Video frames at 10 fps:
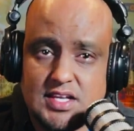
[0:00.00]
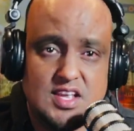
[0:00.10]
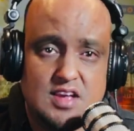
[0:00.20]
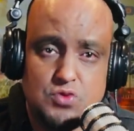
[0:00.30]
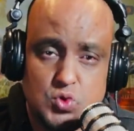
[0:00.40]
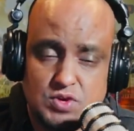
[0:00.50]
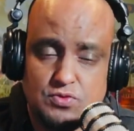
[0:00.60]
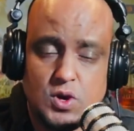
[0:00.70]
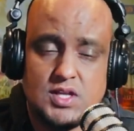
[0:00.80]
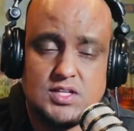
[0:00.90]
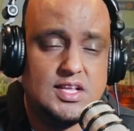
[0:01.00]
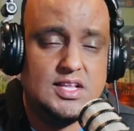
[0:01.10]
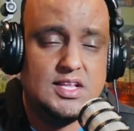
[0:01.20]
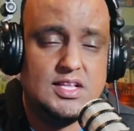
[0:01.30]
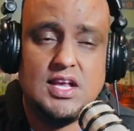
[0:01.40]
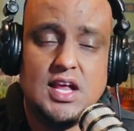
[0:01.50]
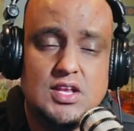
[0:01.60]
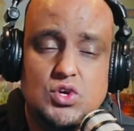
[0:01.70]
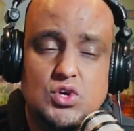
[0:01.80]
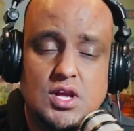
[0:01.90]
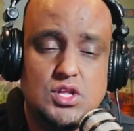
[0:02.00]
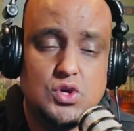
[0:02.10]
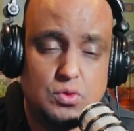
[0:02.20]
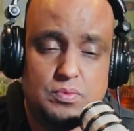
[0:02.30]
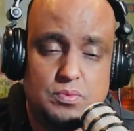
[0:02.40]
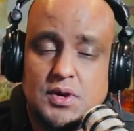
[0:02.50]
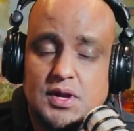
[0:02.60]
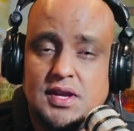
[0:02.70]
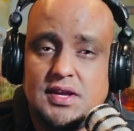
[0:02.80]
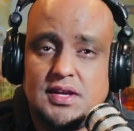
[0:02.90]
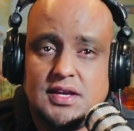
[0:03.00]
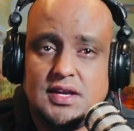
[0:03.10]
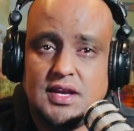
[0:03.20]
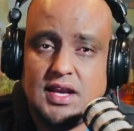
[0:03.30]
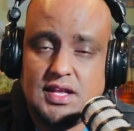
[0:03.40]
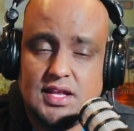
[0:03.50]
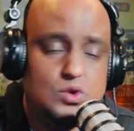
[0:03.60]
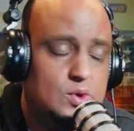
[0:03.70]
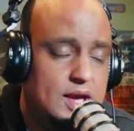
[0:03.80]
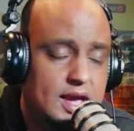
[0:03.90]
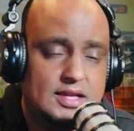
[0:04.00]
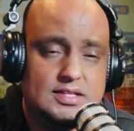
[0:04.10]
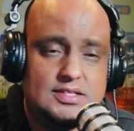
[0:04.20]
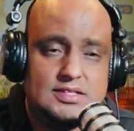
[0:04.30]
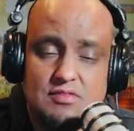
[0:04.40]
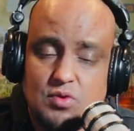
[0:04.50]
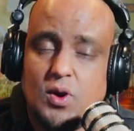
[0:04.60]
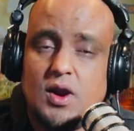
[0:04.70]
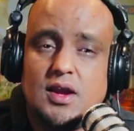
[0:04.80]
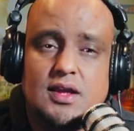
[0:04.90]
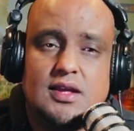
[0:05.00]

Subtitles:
Is there a future for us in Europe, in the UKs and everywhere?